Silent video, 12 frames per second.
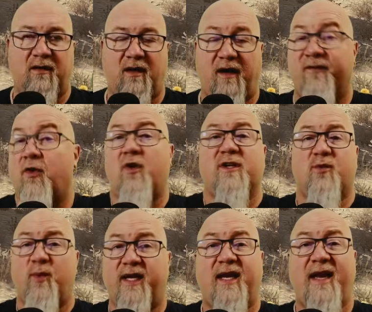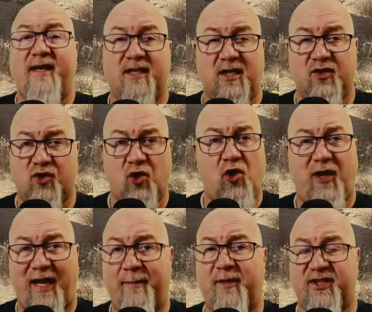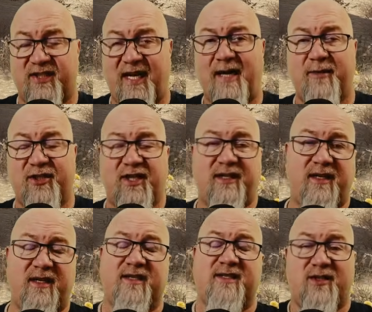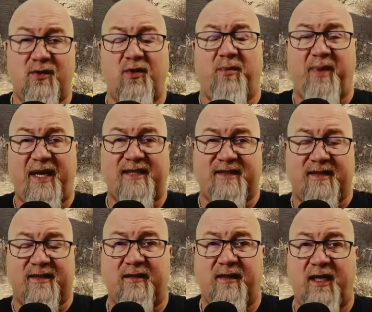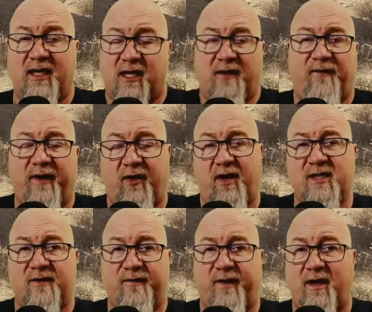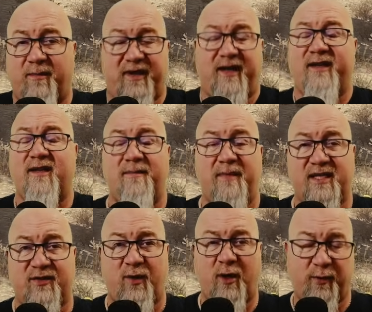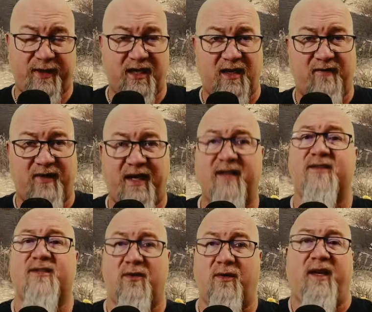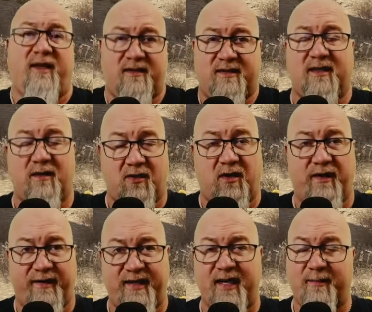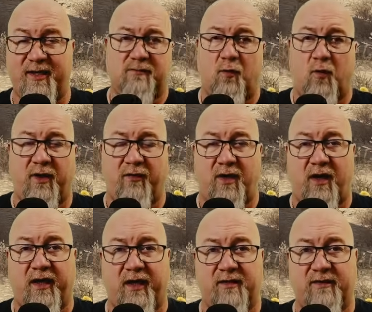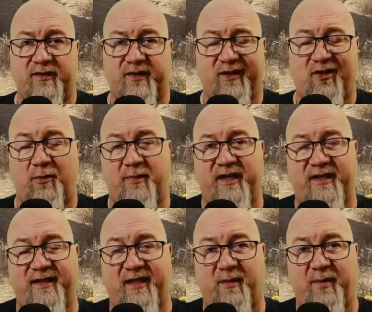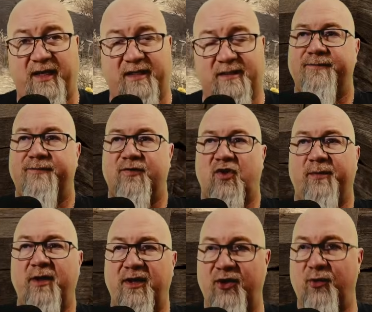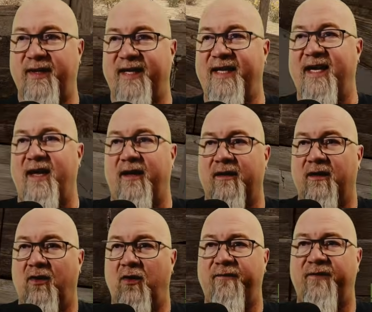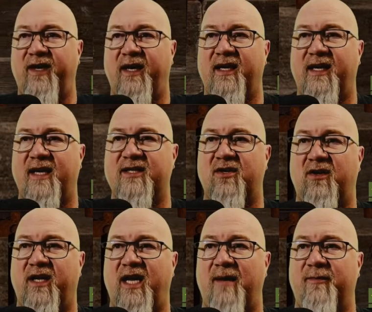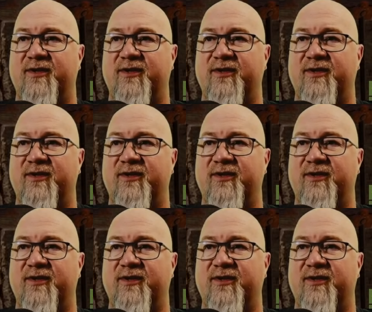Of course, we can control how much damage it does to the bases in the configuration file, but I didn't mess around with any of that. So it did a lot of damage. One rocket took out my entire base. So I'm going to do it again. Hopefully I can catch it on camera.